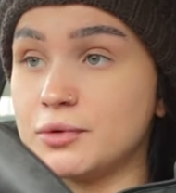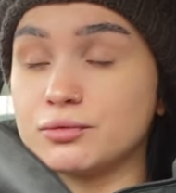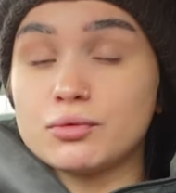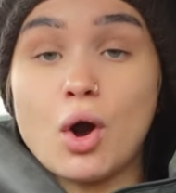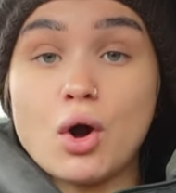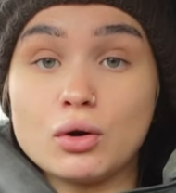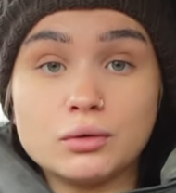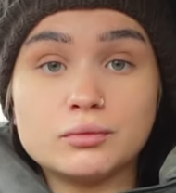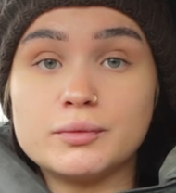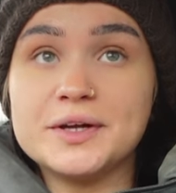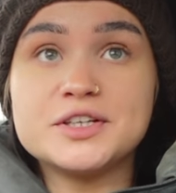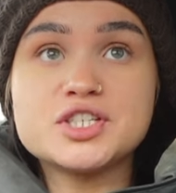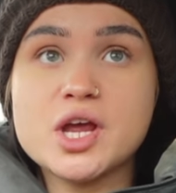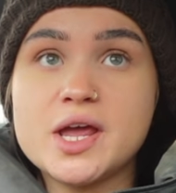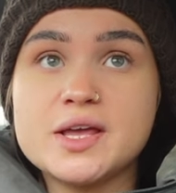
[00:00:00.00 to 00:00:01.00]
wrong,
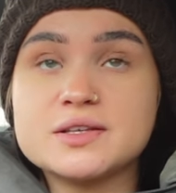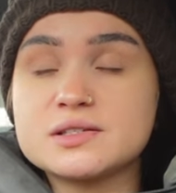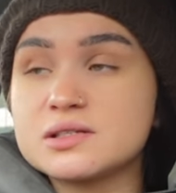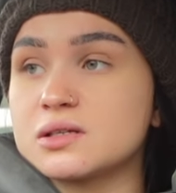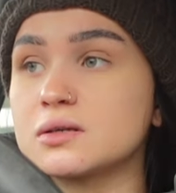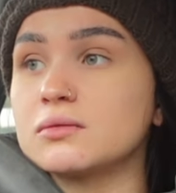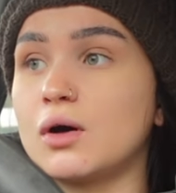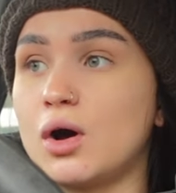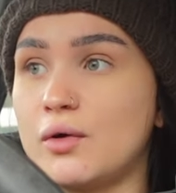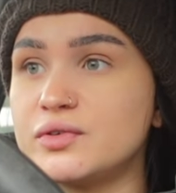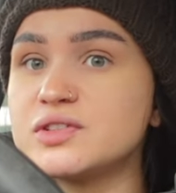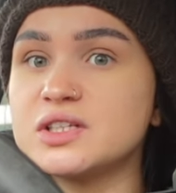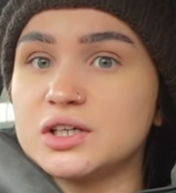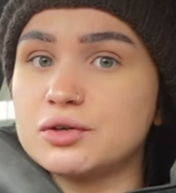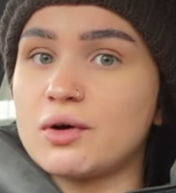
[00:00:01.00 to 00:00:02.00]
which is
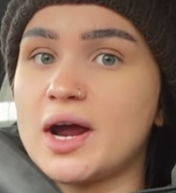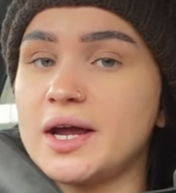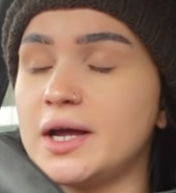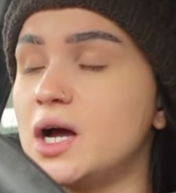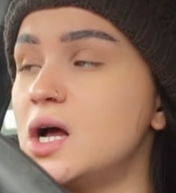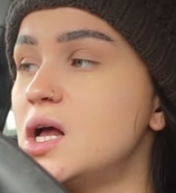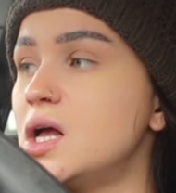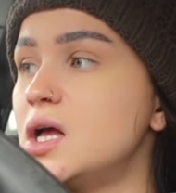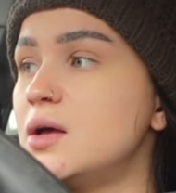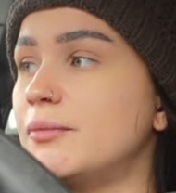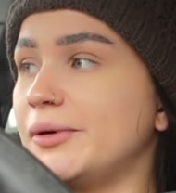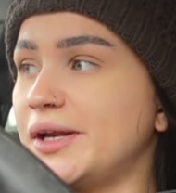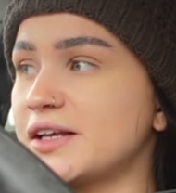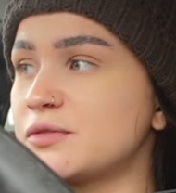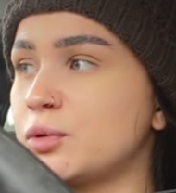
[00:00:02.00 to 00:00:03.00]
obviously great.
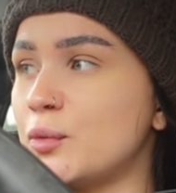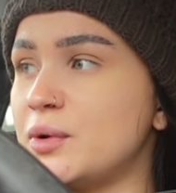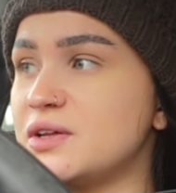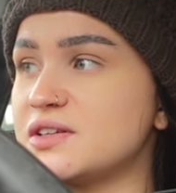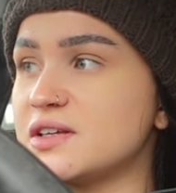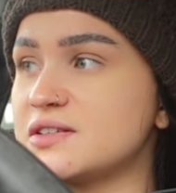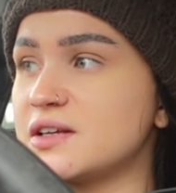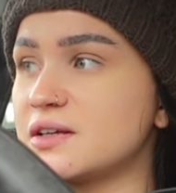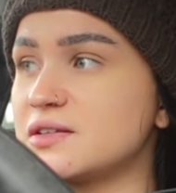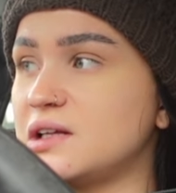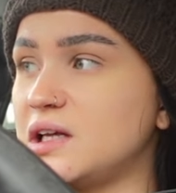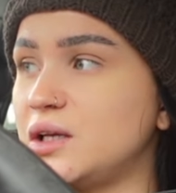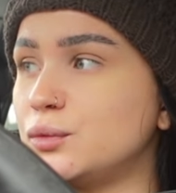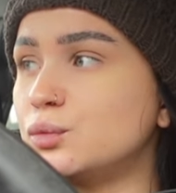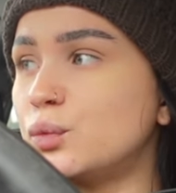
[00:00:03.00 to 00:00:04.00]
My next appointment is at
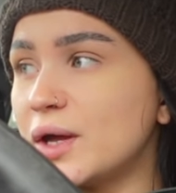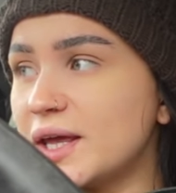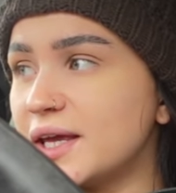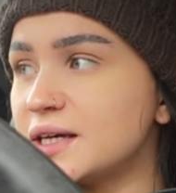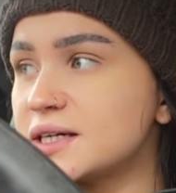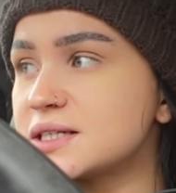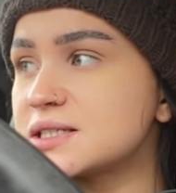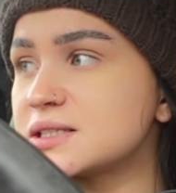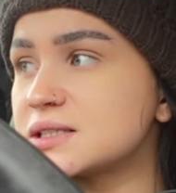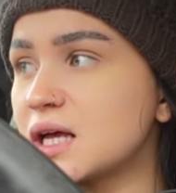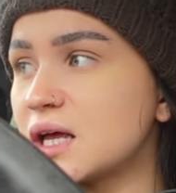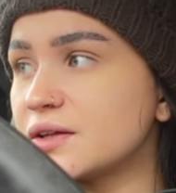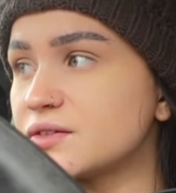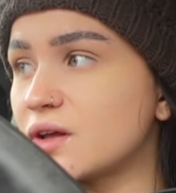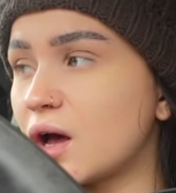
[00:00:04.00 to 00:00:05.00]
16 weeks,
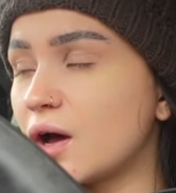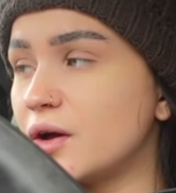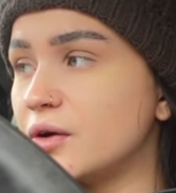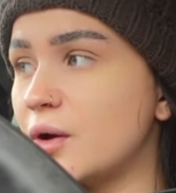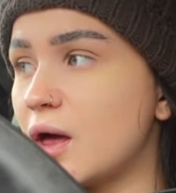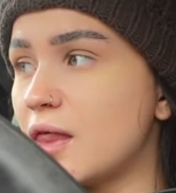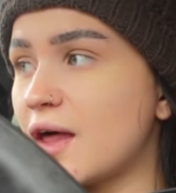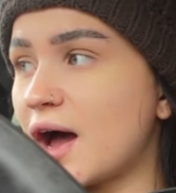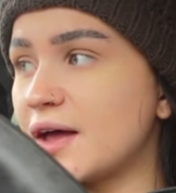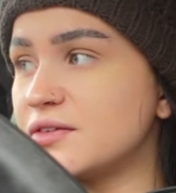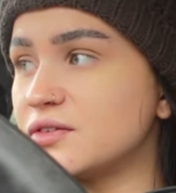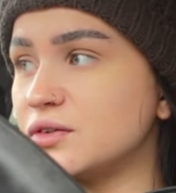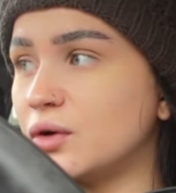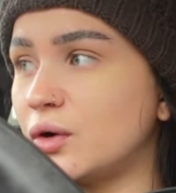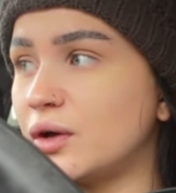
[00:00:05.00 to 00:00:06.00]
so that
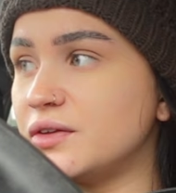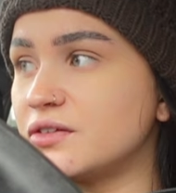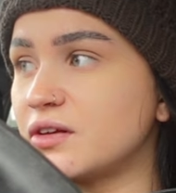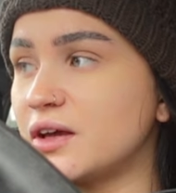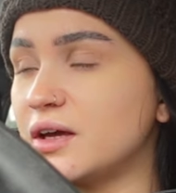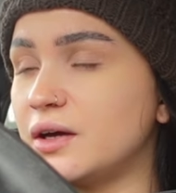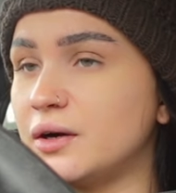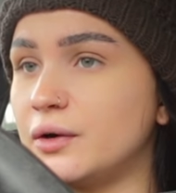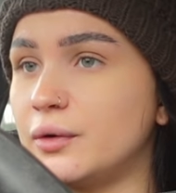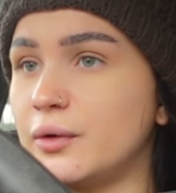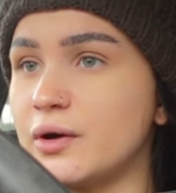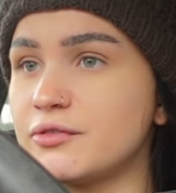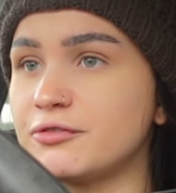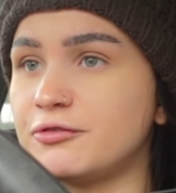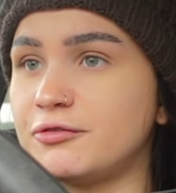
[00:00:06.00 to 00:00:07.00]
is not
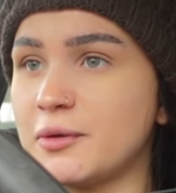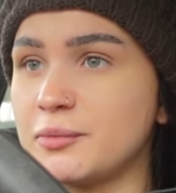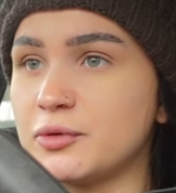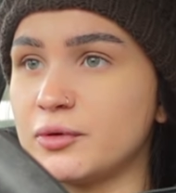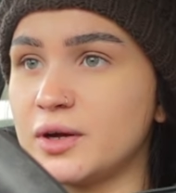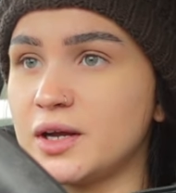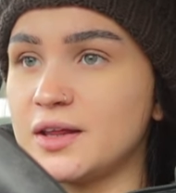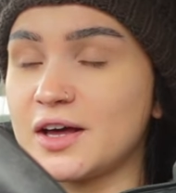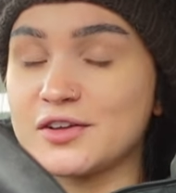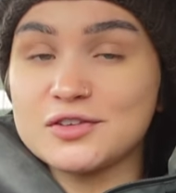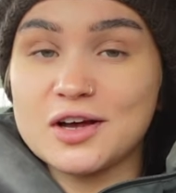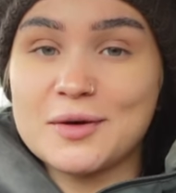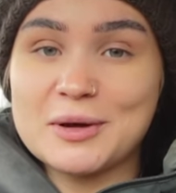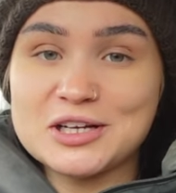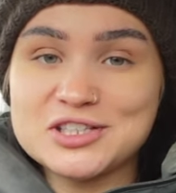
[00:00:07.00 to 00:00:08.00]
until February.
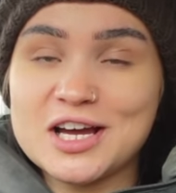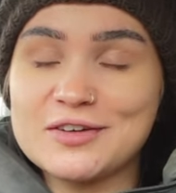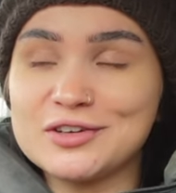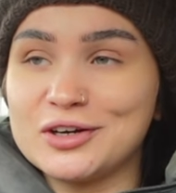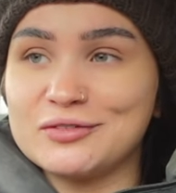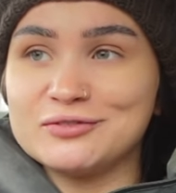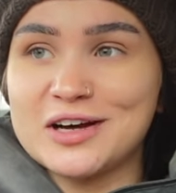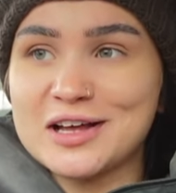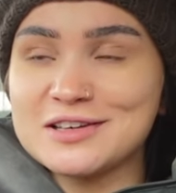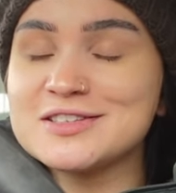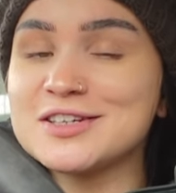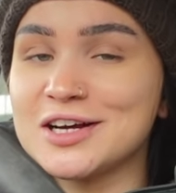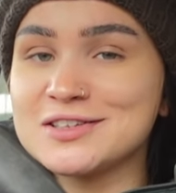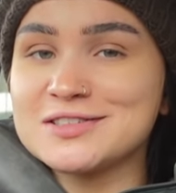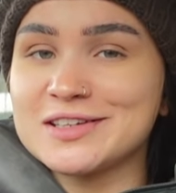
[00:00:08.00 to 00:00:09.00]
I'm actually having it on
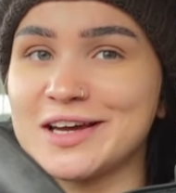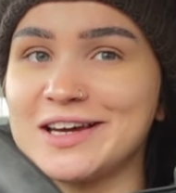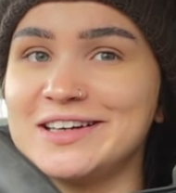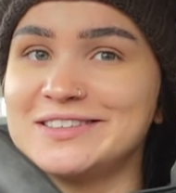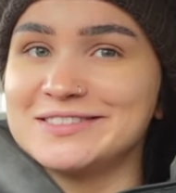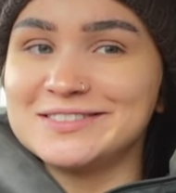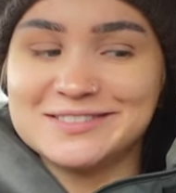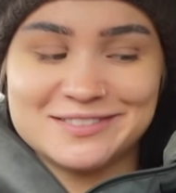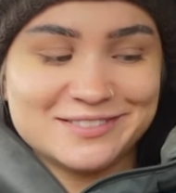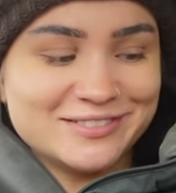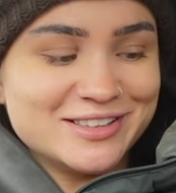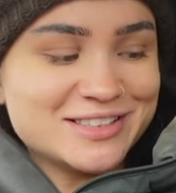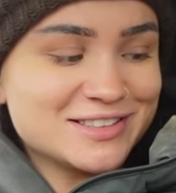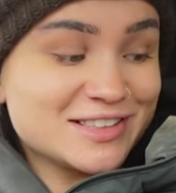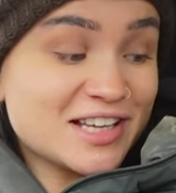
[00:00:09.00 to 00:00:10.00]
Valentine's Day,
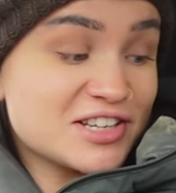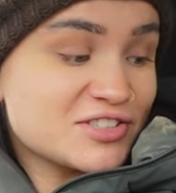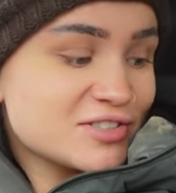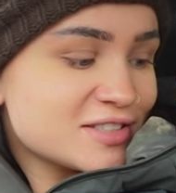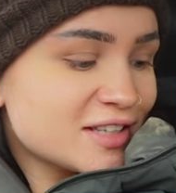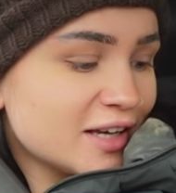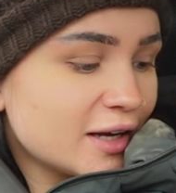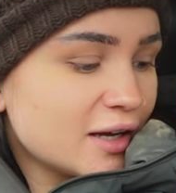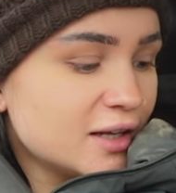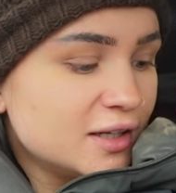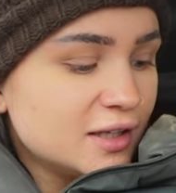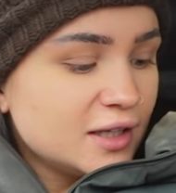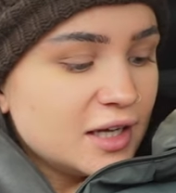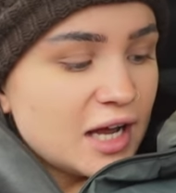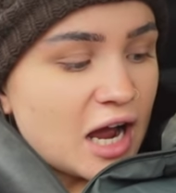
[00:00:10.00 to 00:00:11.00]
which is interesting.
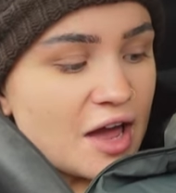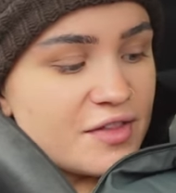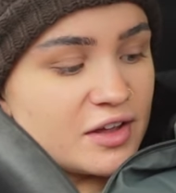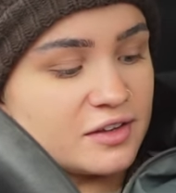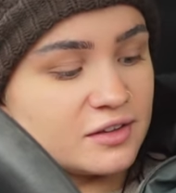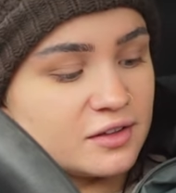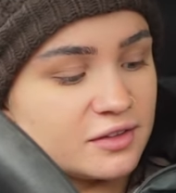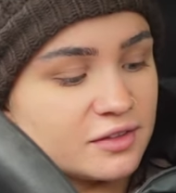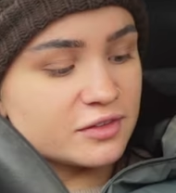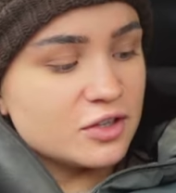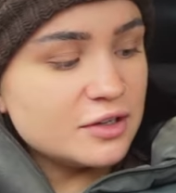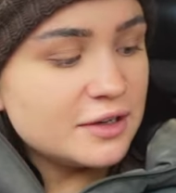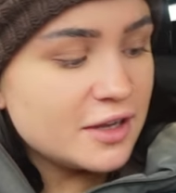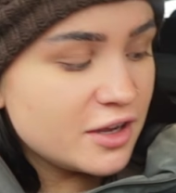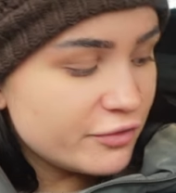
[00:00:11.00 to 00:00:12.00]
And then
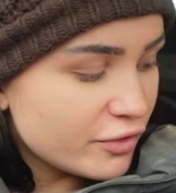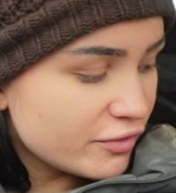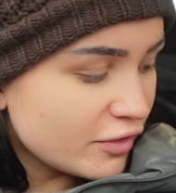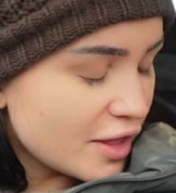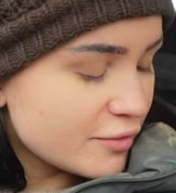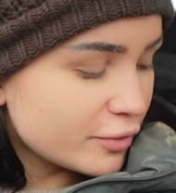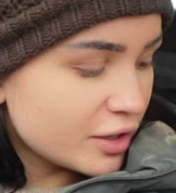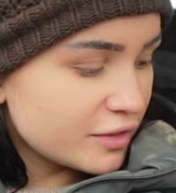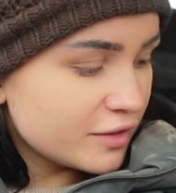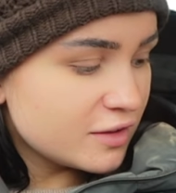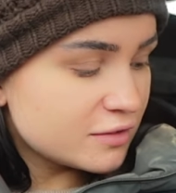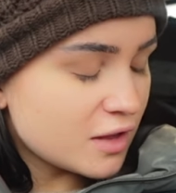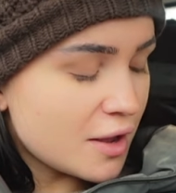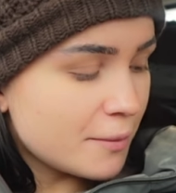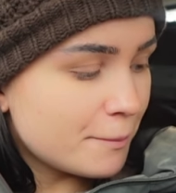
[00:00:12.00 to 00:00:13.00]
you leave with like one of
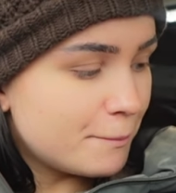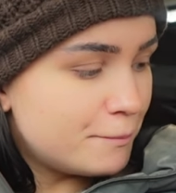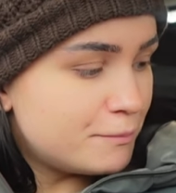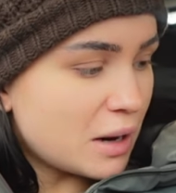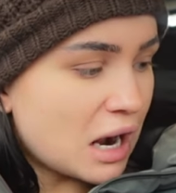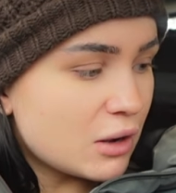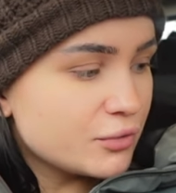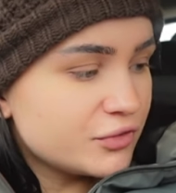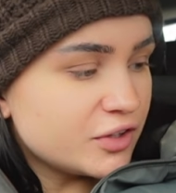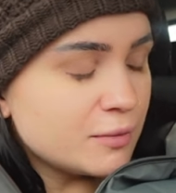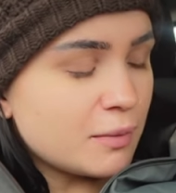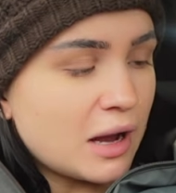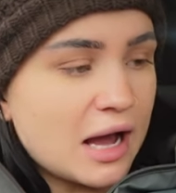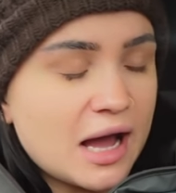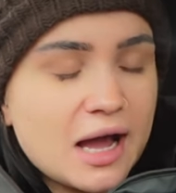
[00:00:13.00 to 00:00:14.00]
these like bounty
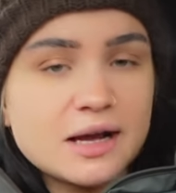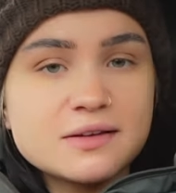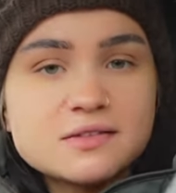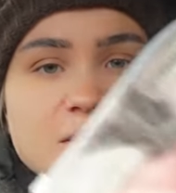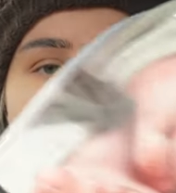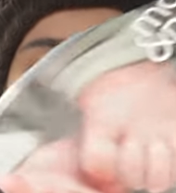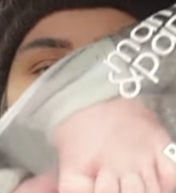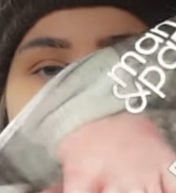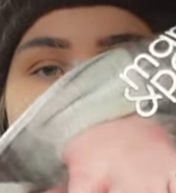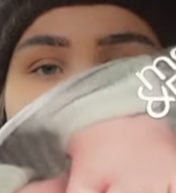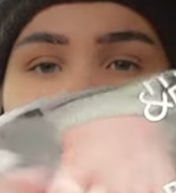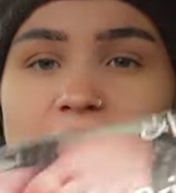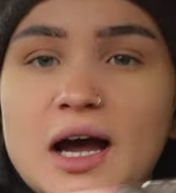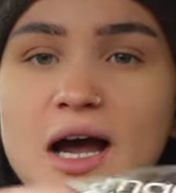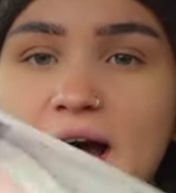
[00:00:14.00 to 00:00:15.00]

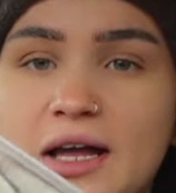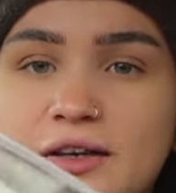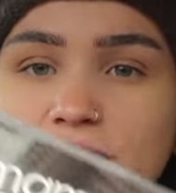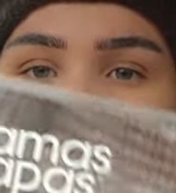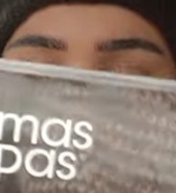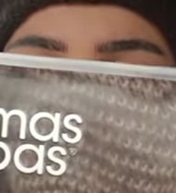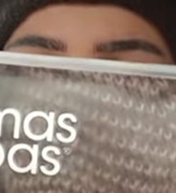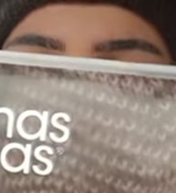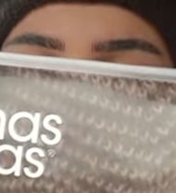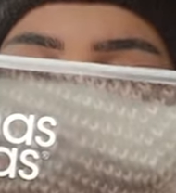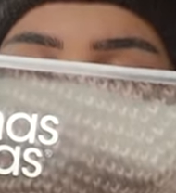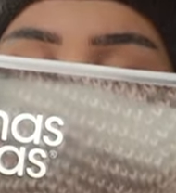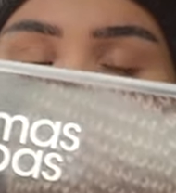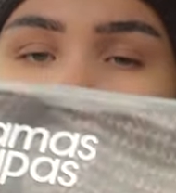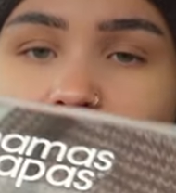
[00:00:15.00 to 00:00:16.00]
packs, and you
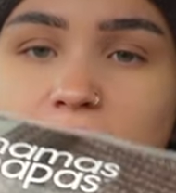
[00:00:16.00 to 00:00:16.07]
think